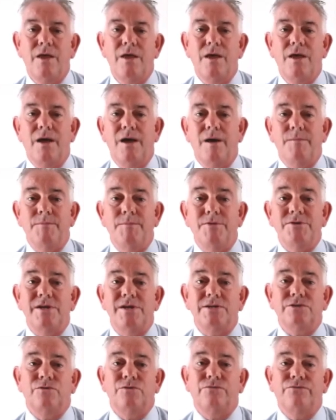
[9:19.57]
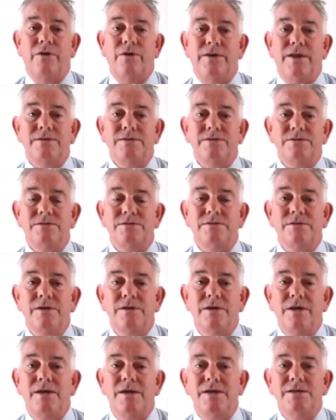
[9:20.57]
International finance
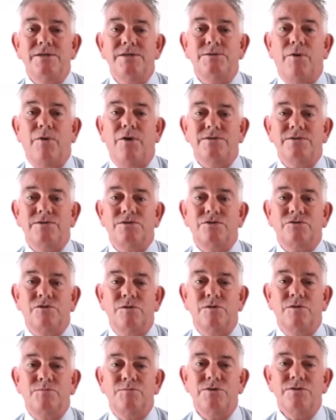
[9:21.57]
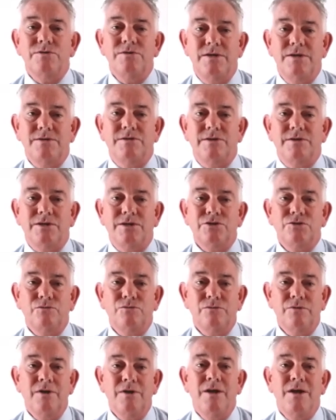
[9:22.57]
is, by its description, international.
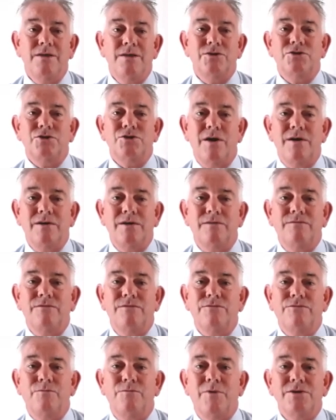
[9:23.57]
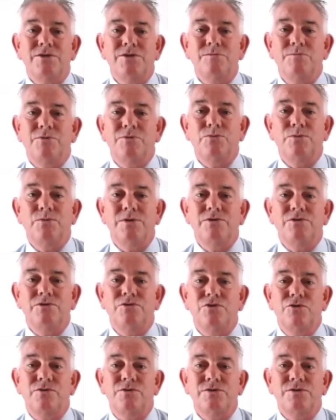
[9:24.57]
The sharing of information between
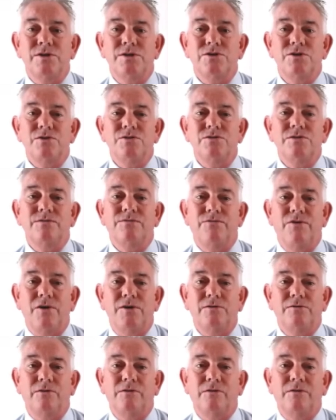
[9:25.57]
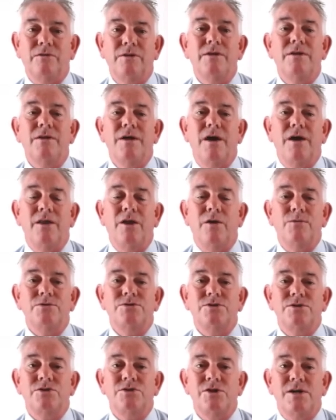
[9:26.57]
jurisdictions is vital, and I would
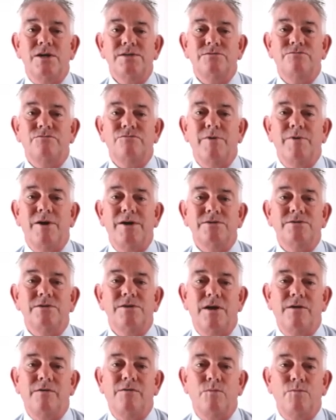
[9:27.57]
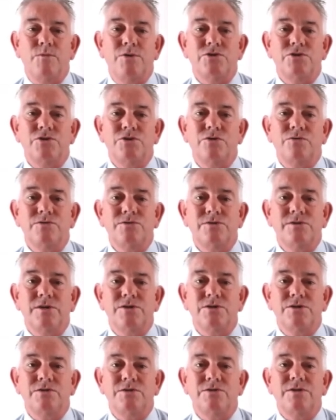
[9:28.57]
suggest remains an area in which
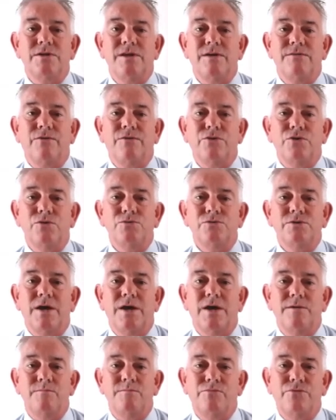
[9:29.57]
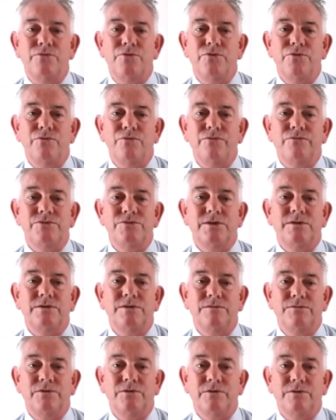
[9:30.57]
jurisdictions and FIUs can improve
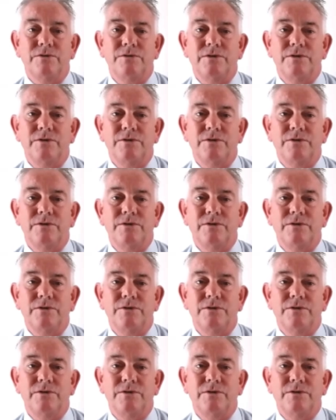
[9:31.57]
significantly.